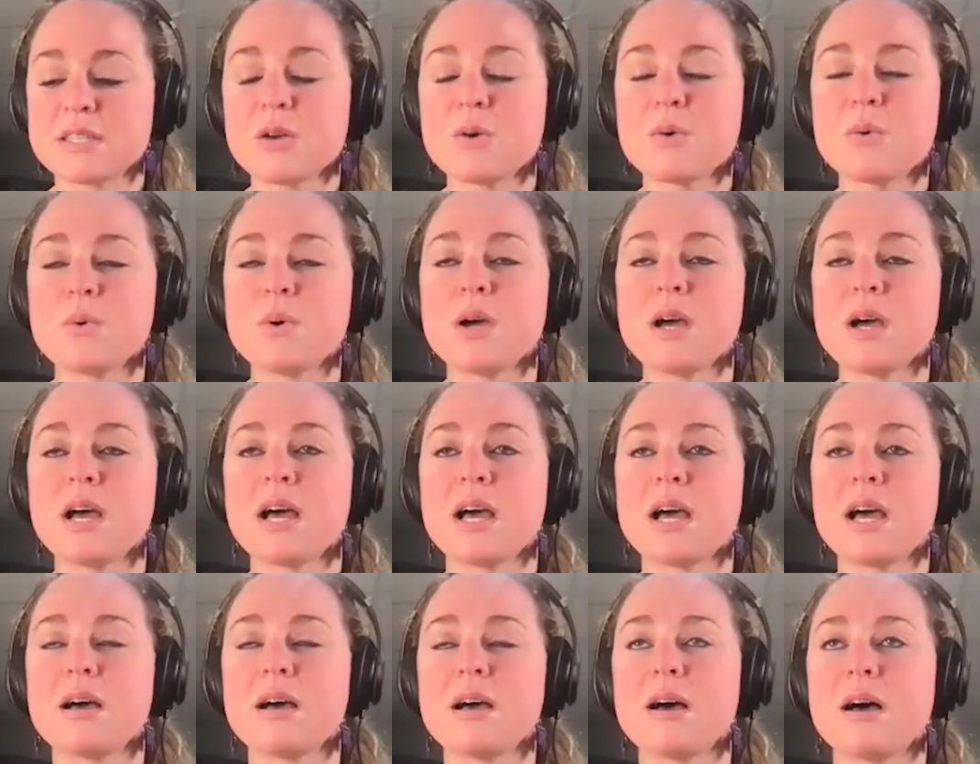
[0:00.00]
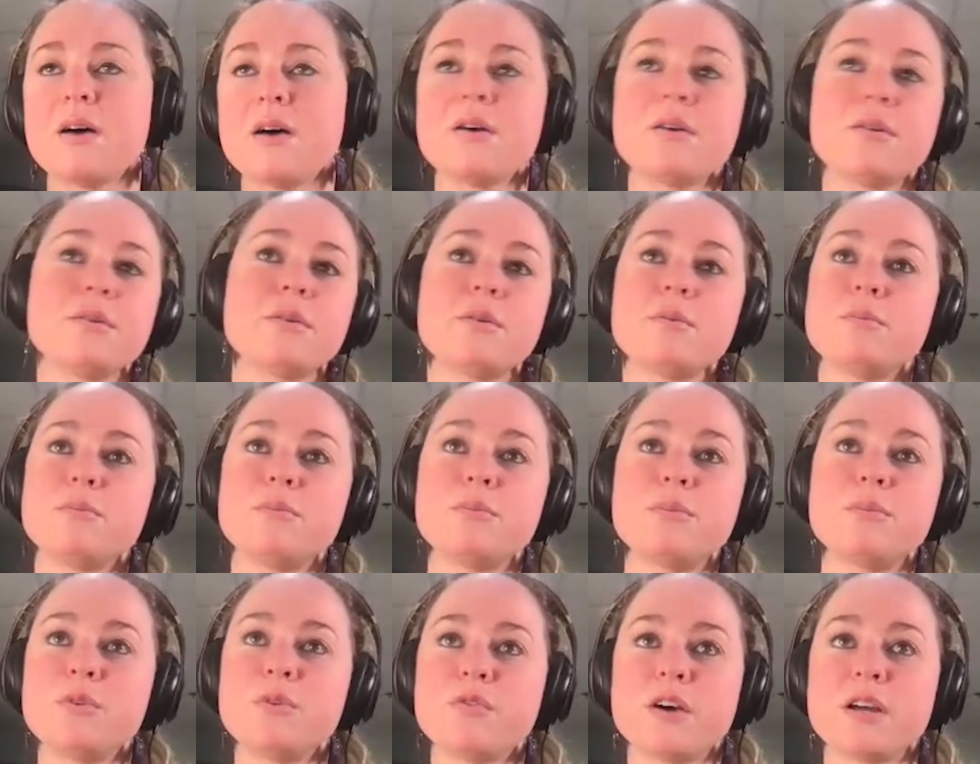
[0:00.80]
So I'll
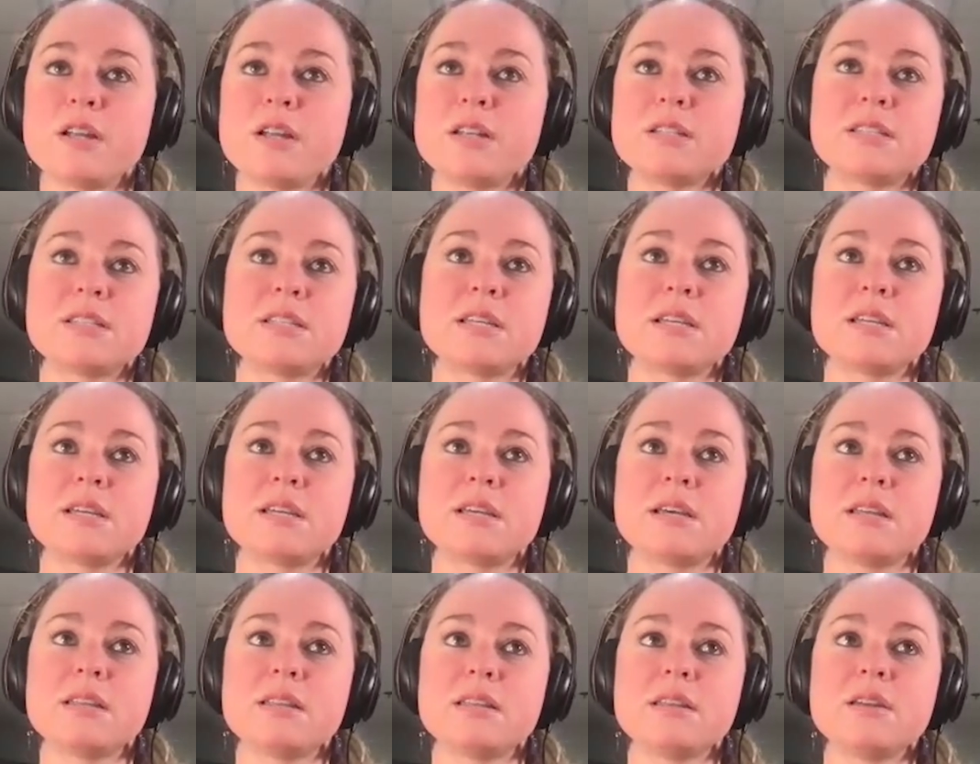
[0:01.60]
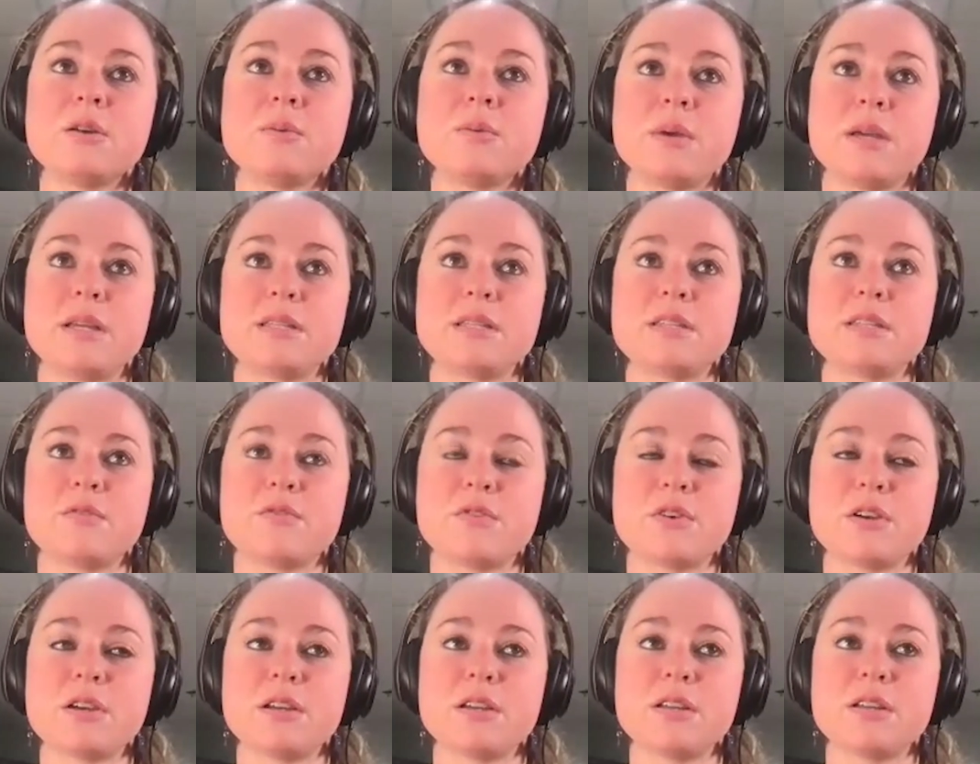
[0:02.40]
move on to a little bit
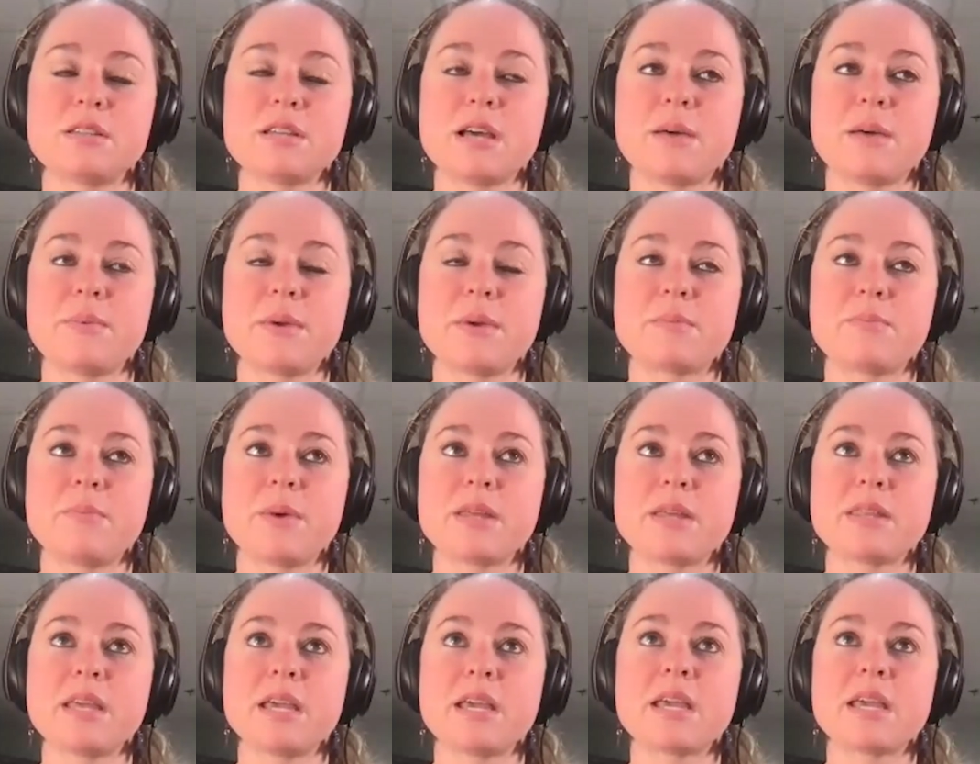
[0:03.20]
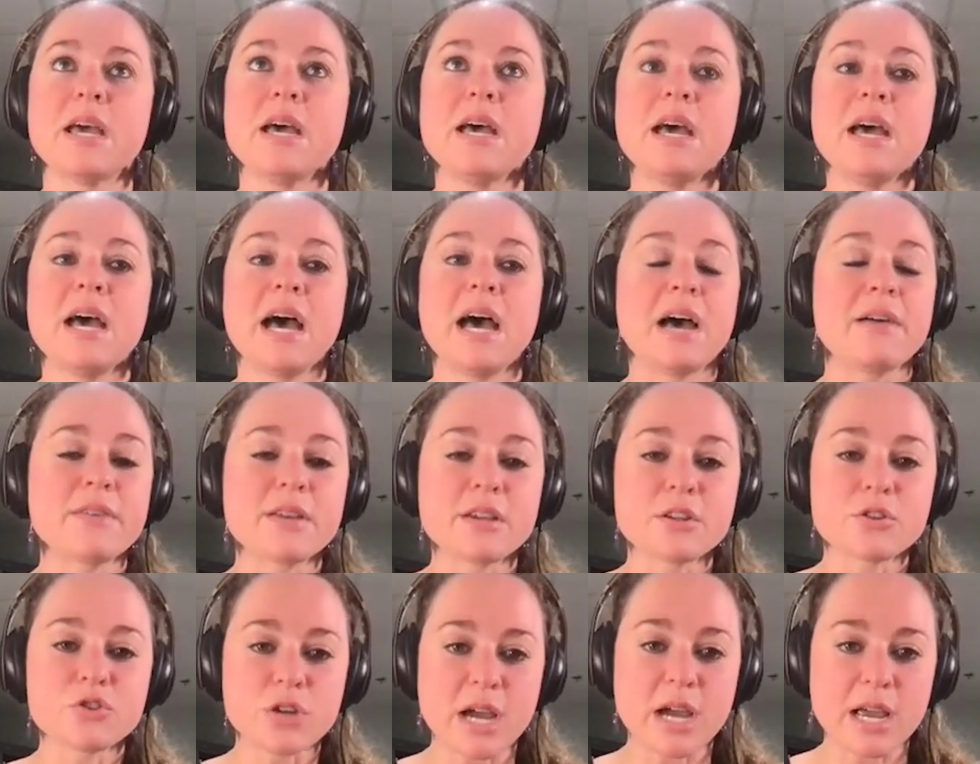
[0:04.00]
different topic, but like
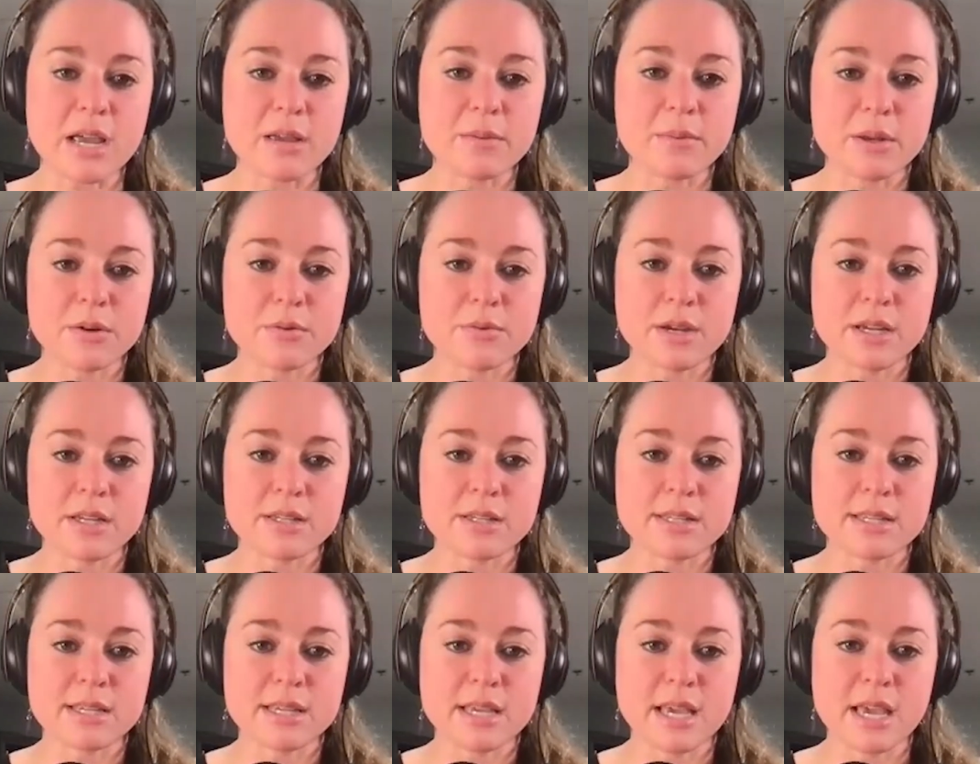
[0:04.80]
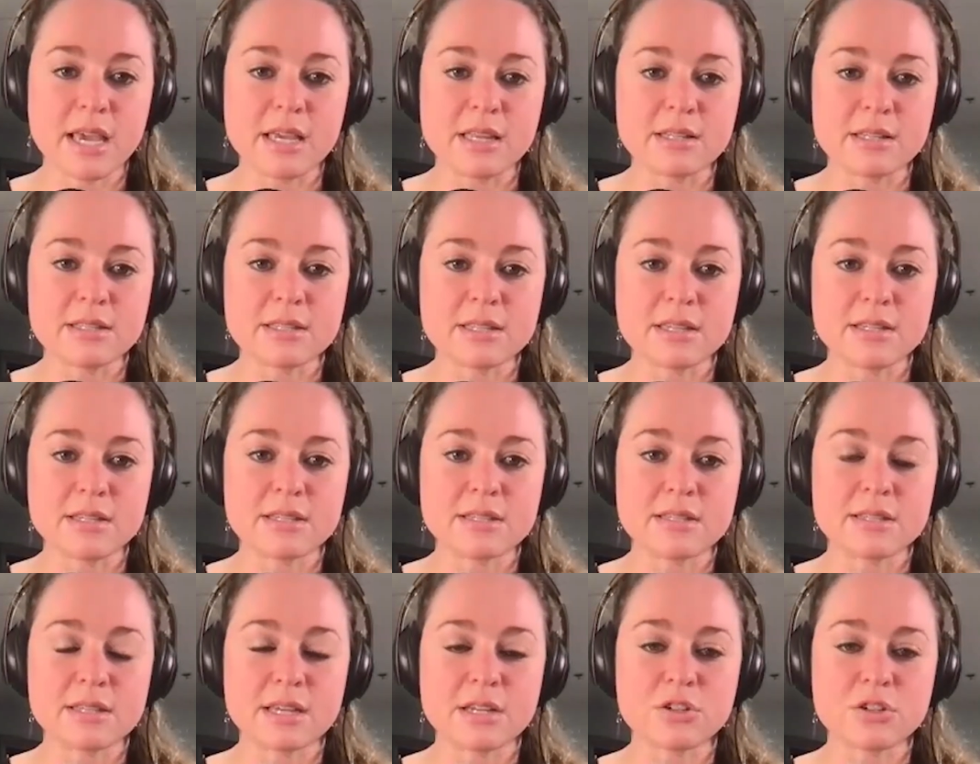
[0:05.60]
having a tribe and raising kids
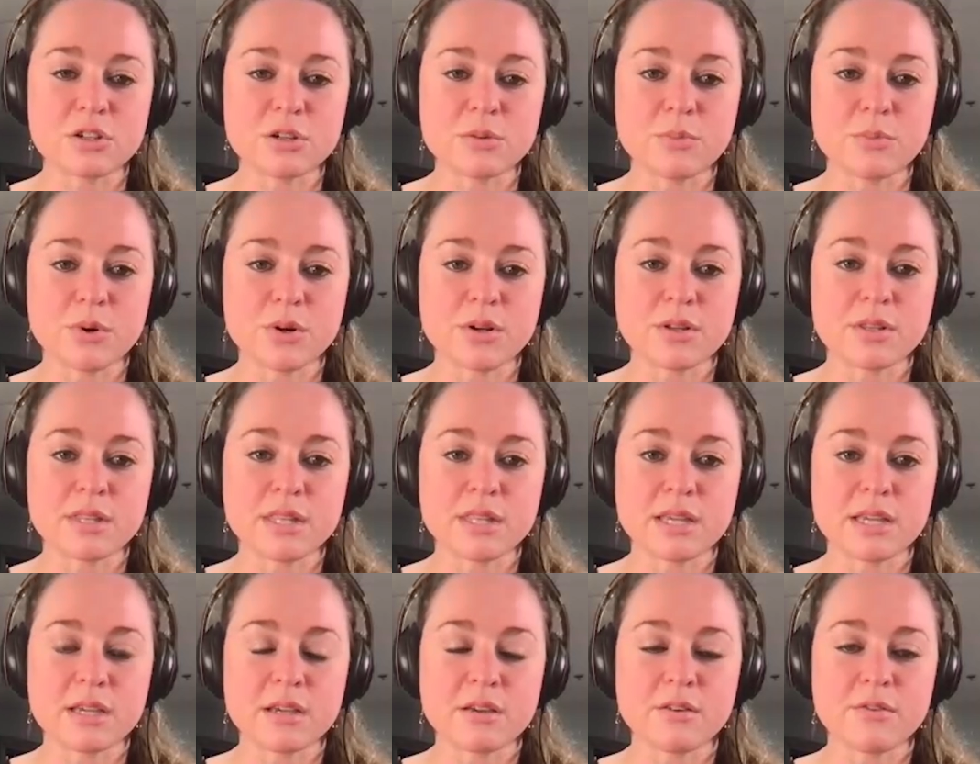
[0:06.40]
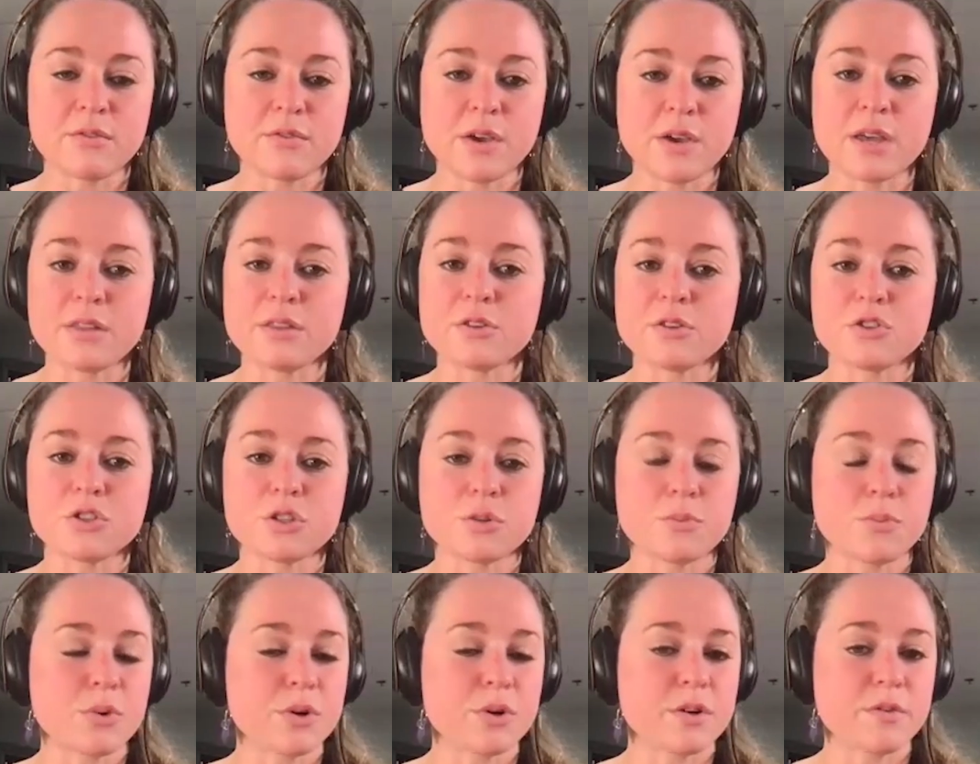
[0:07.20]
is such an important thing of other
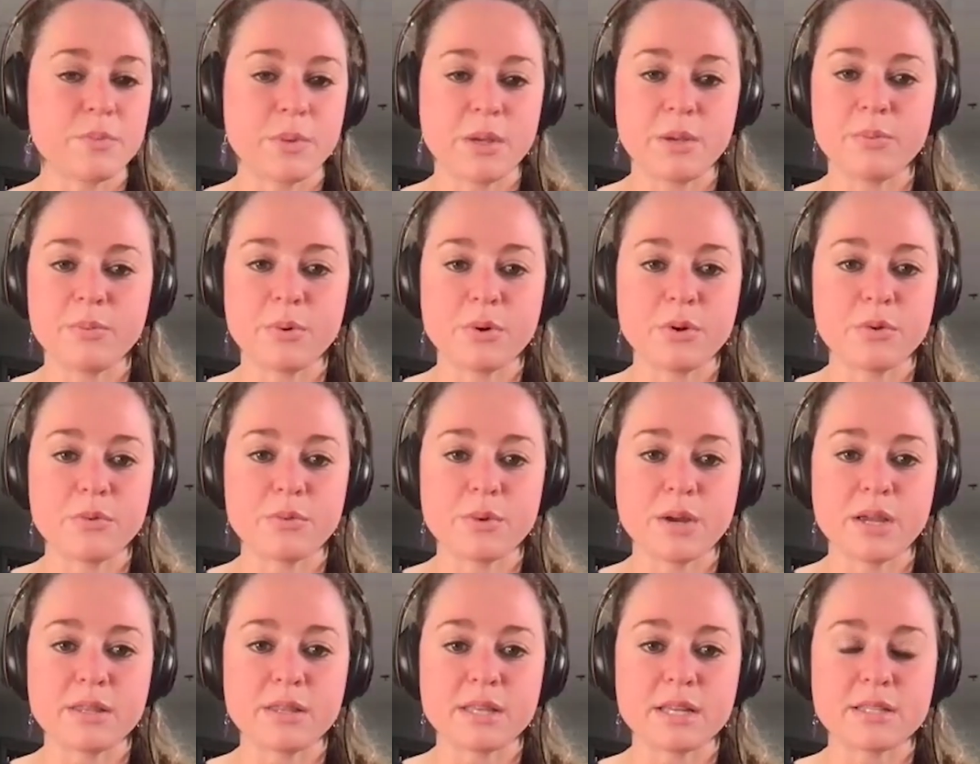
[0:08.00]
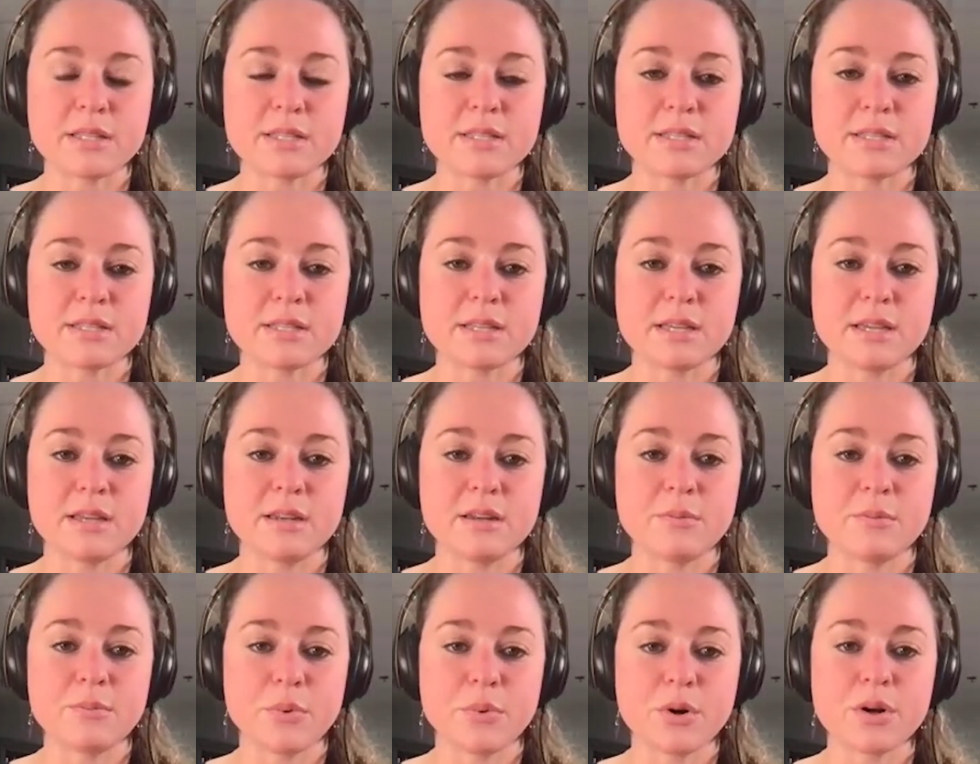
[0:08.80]
supportive people, right? That's
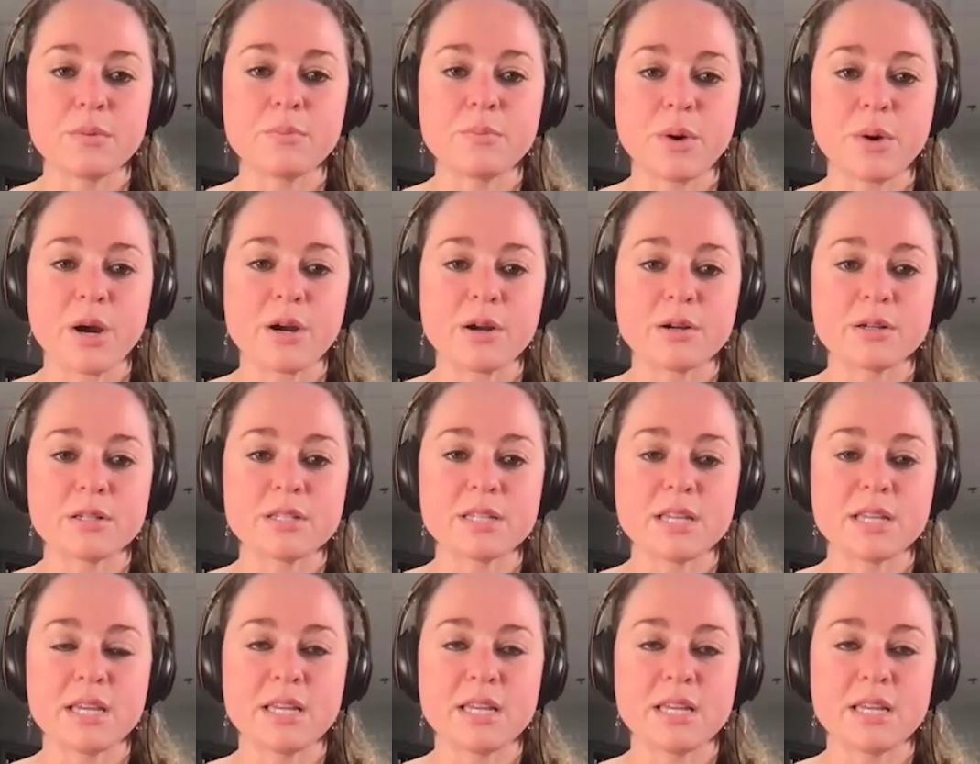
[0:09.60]
an important part.